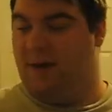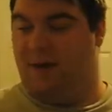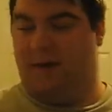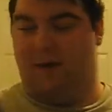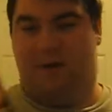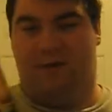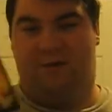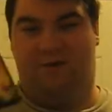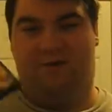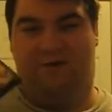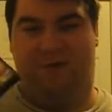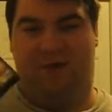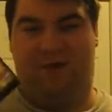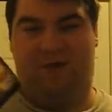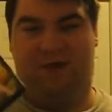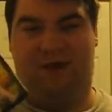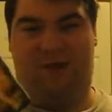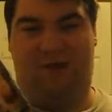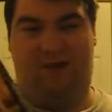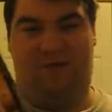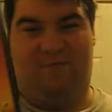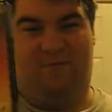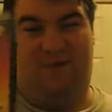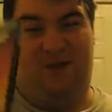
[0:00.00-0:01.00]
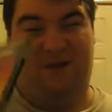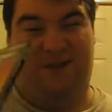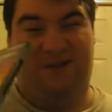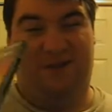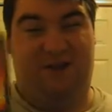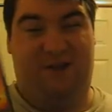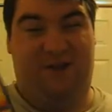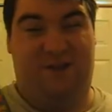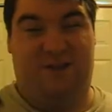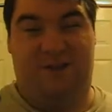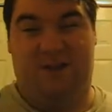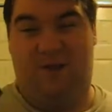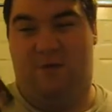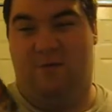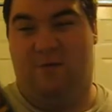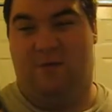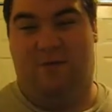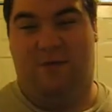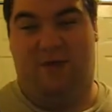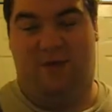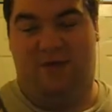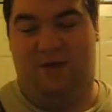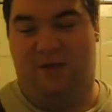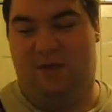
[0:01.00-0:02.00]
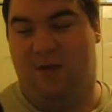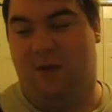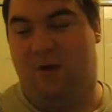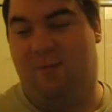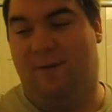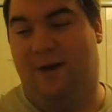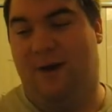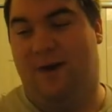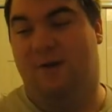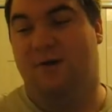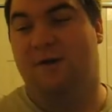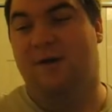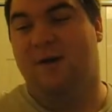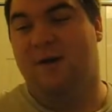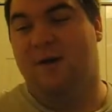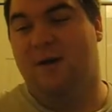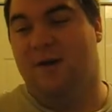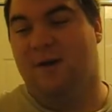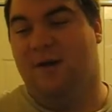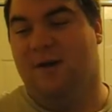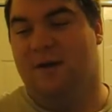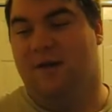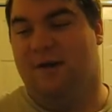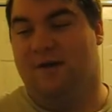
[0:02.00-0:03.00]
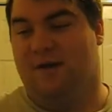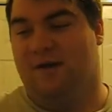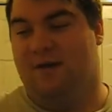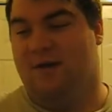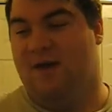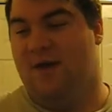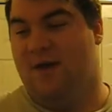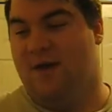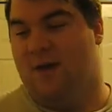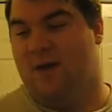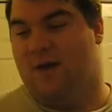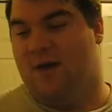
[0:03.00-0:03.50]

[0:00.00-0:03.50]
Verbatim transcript: interested in watching and seeing what this is all about, because